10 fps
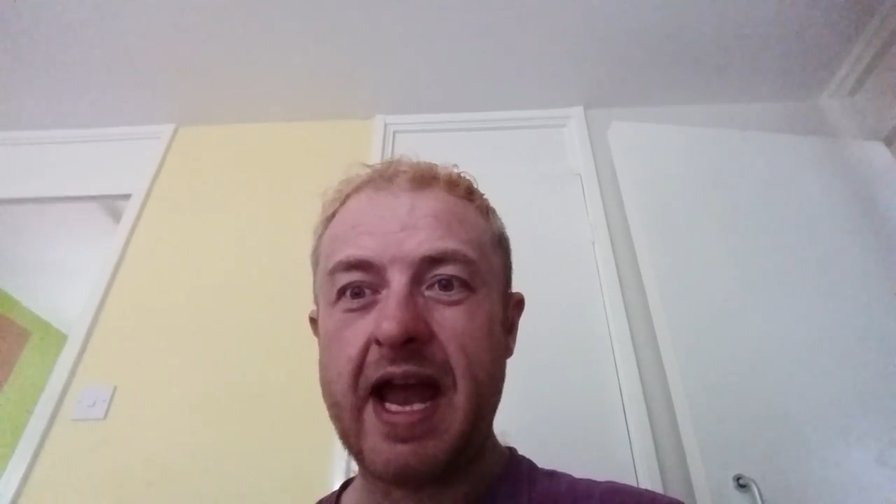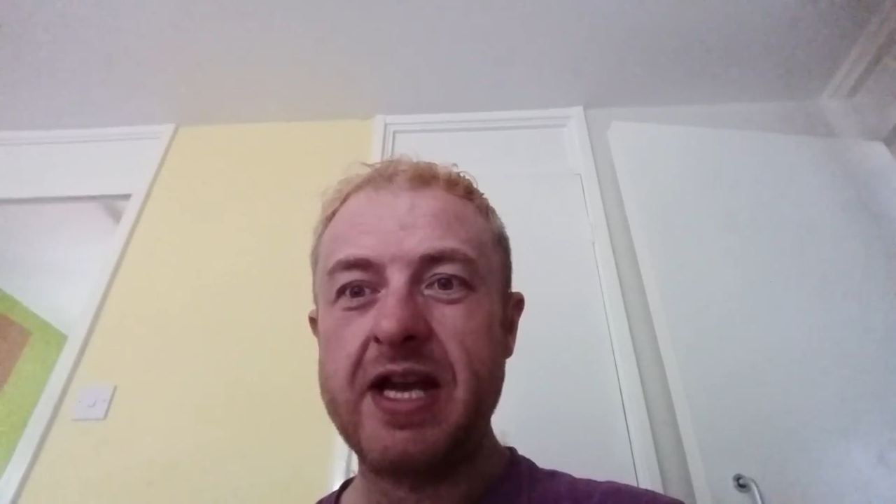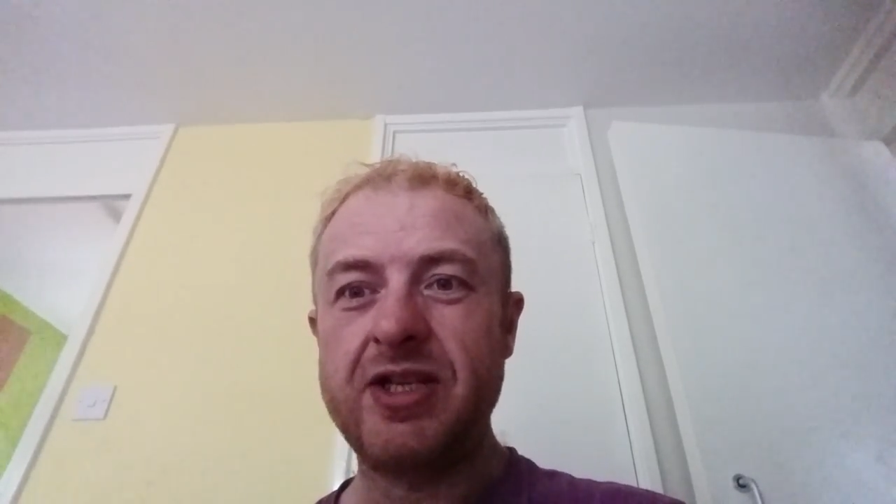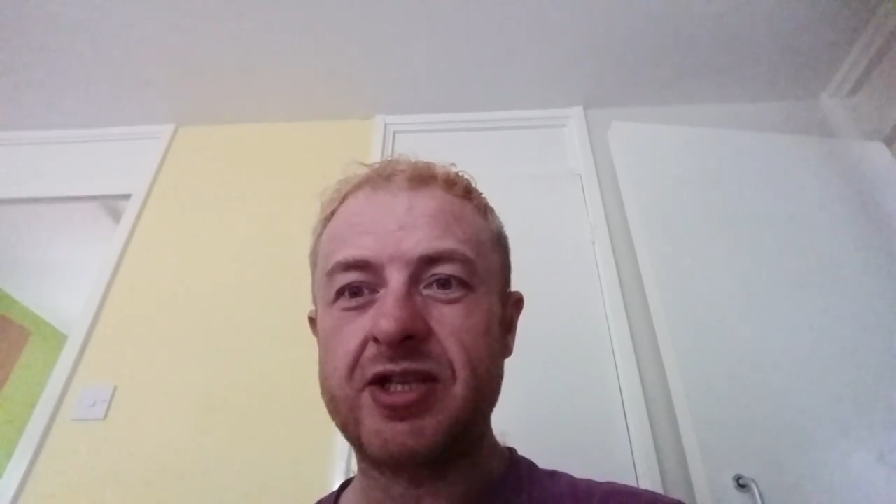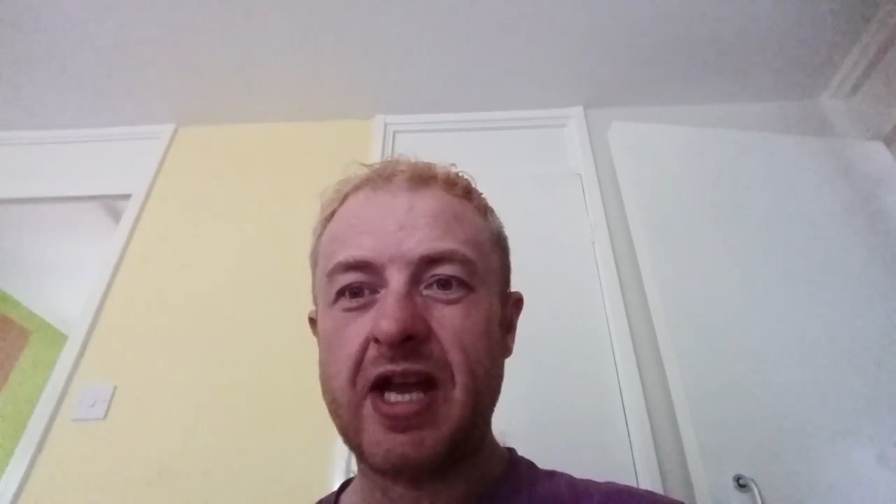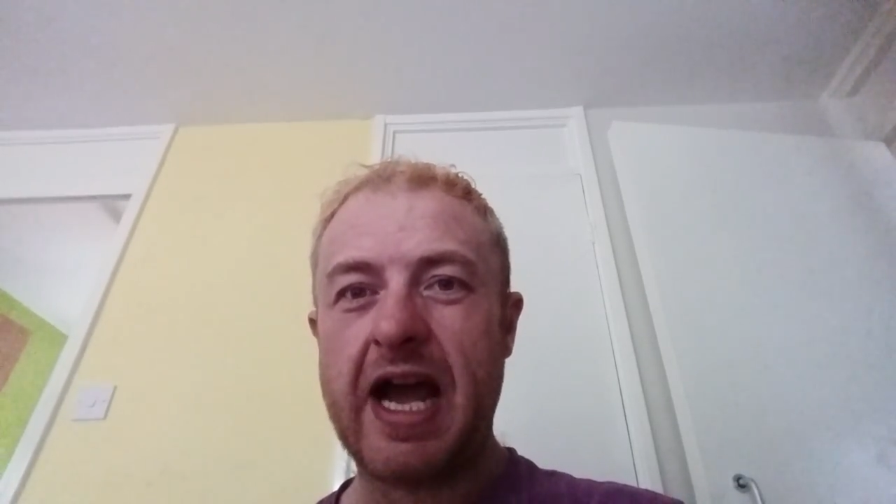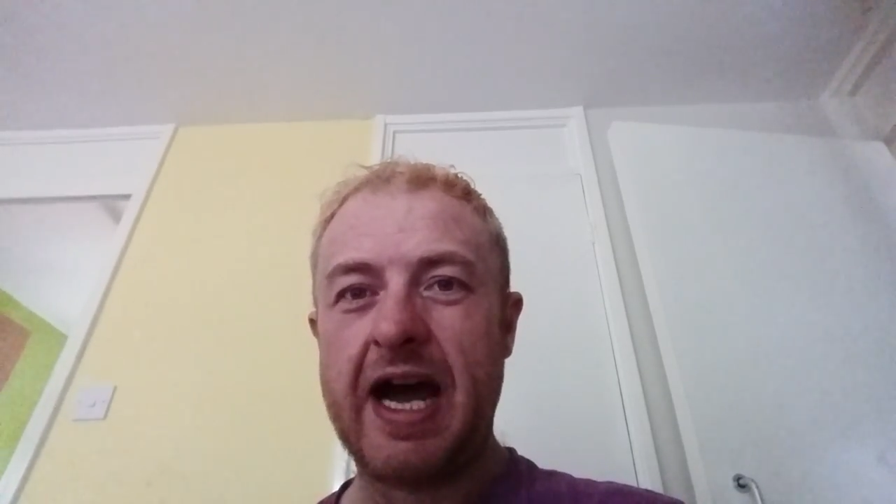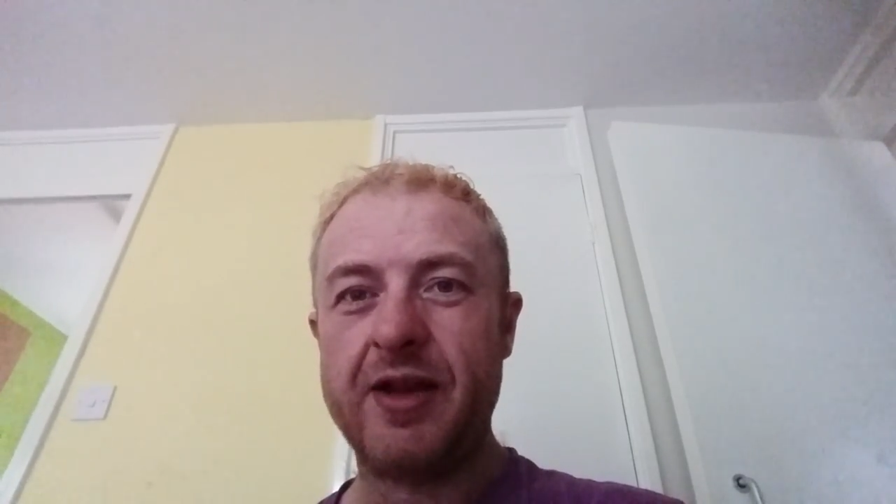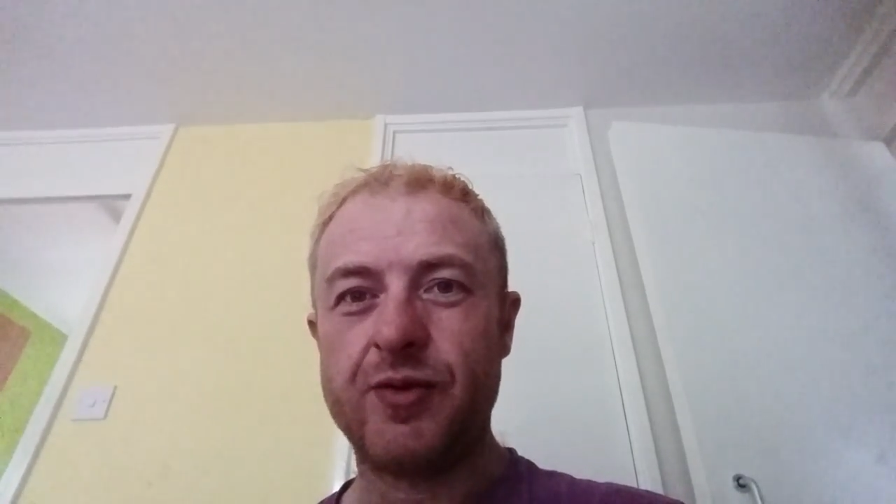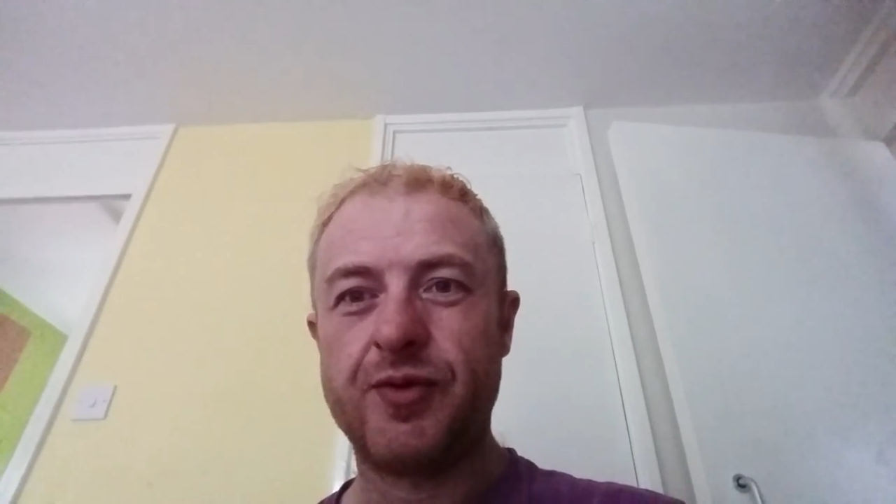H
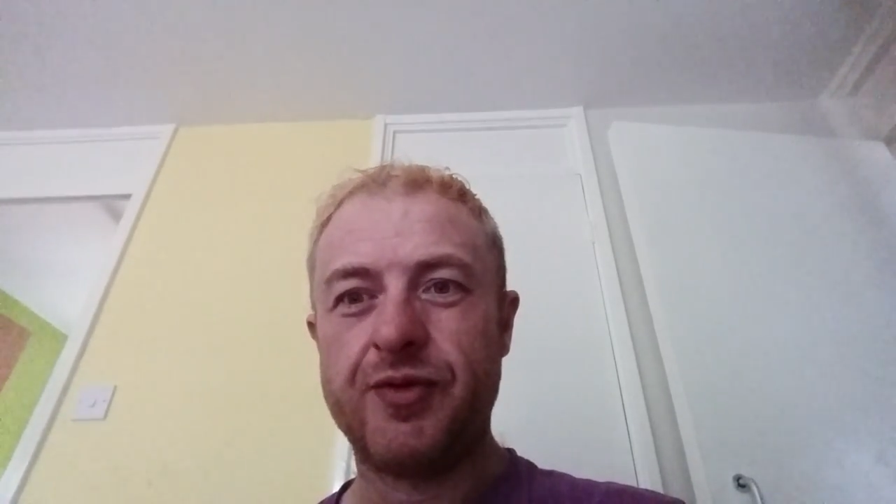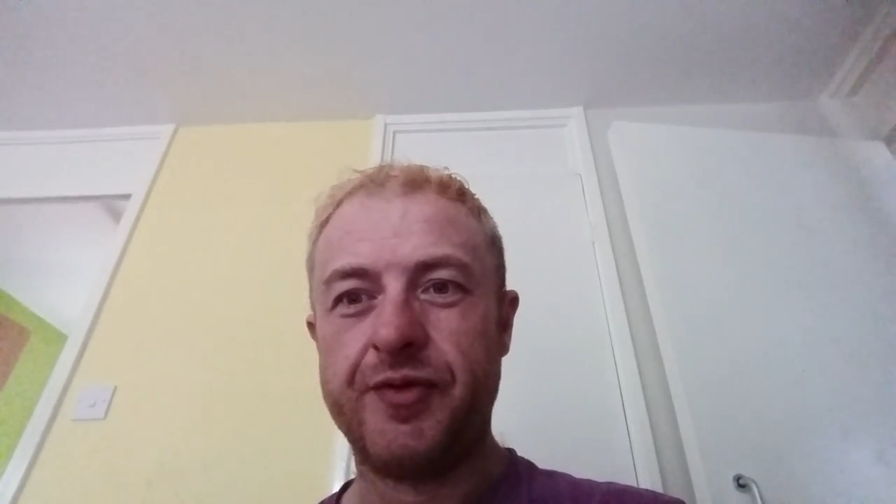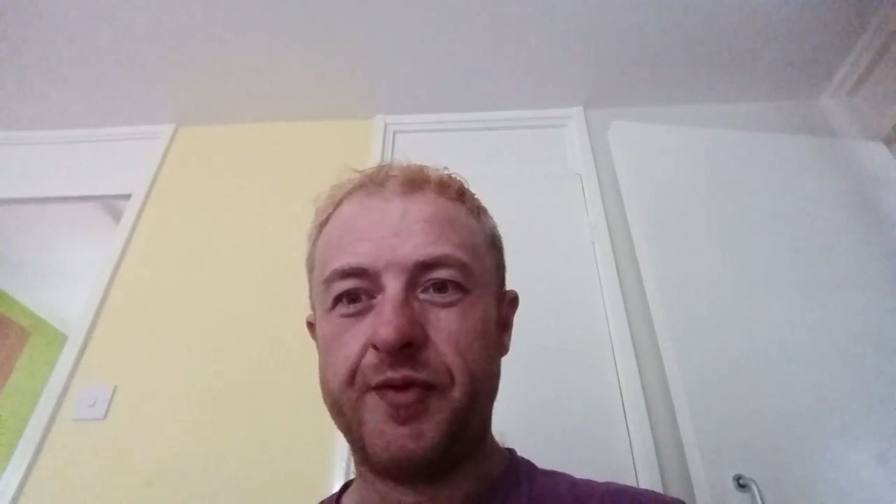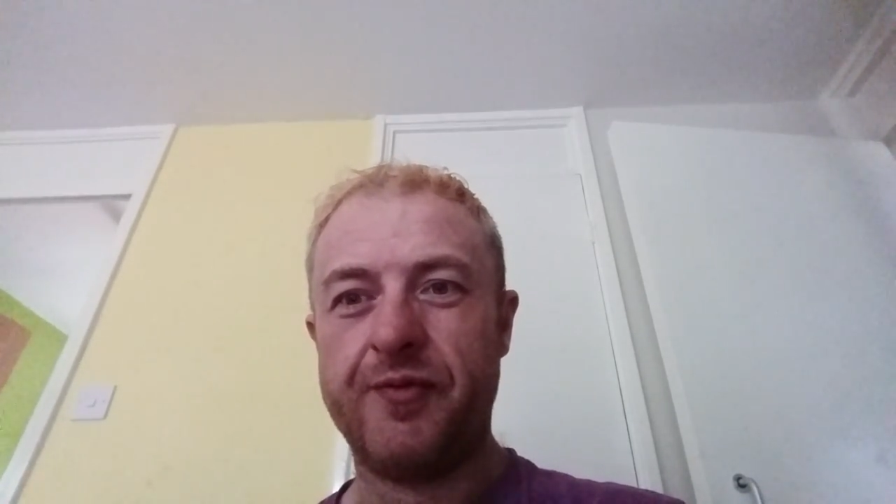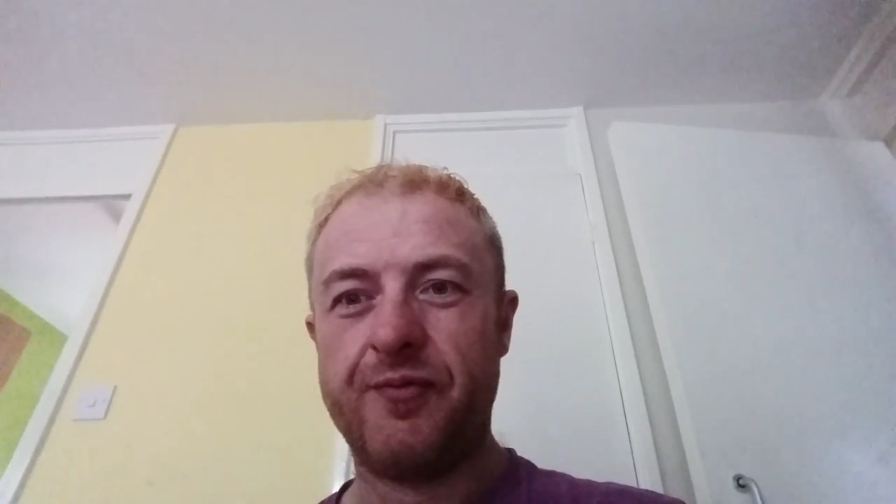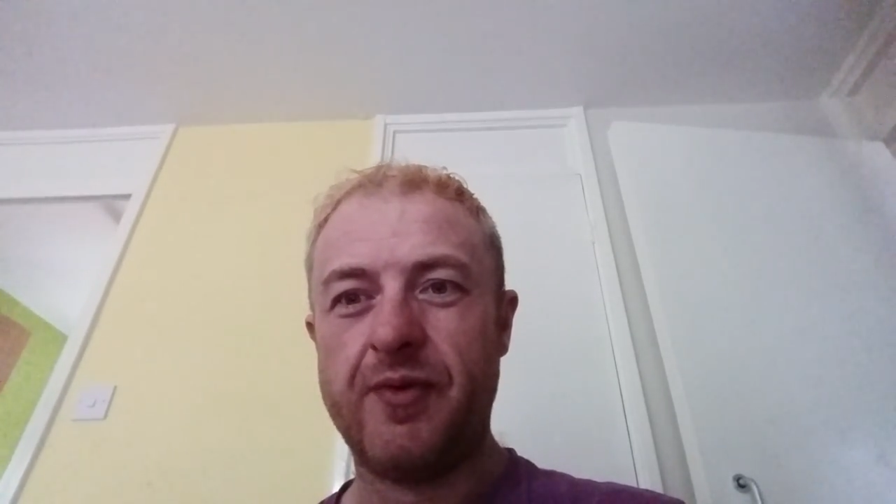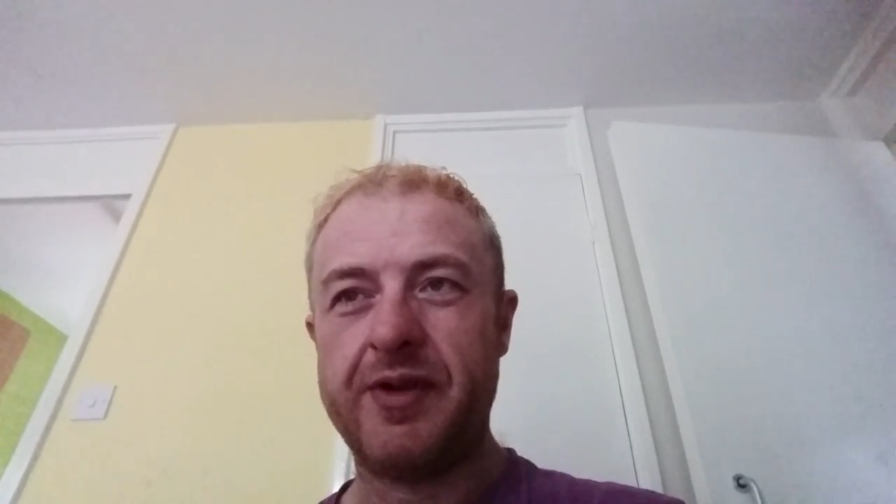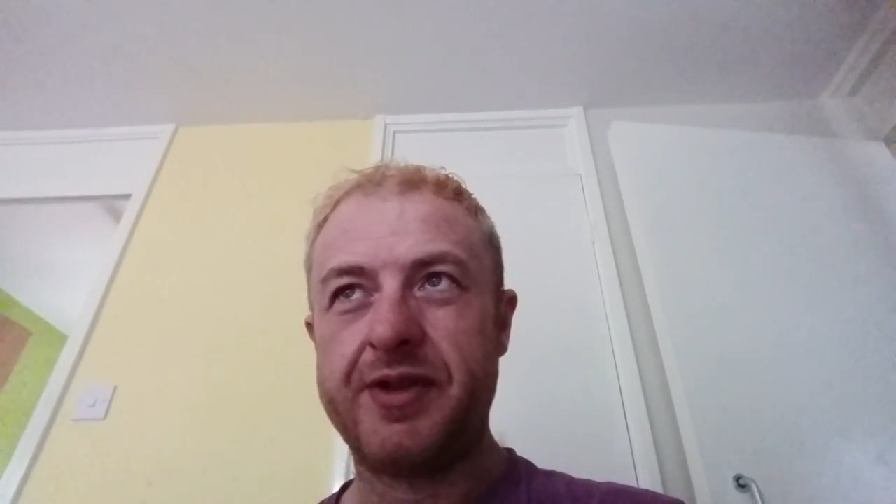and the